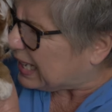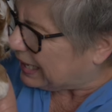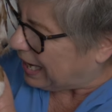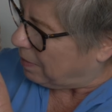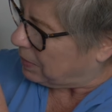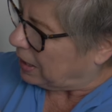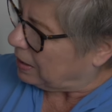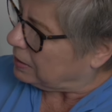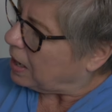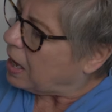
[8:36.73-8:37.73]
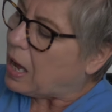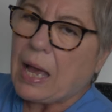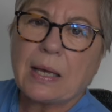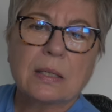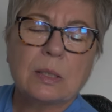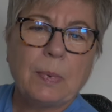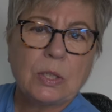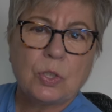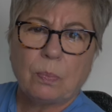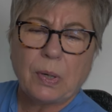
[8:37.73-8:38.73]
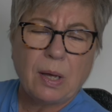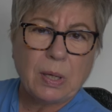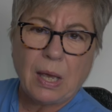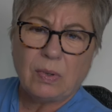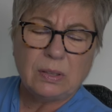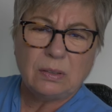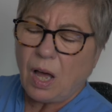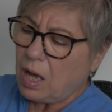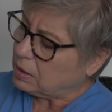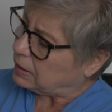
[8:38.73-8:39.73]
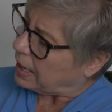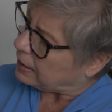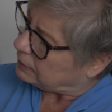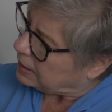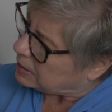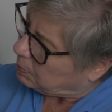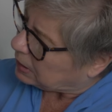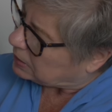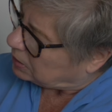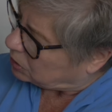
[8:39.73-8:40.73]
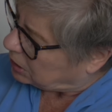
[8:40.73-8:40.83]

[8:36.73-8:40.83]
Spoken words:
they come in. I expect you'll probably have a long client list because they'll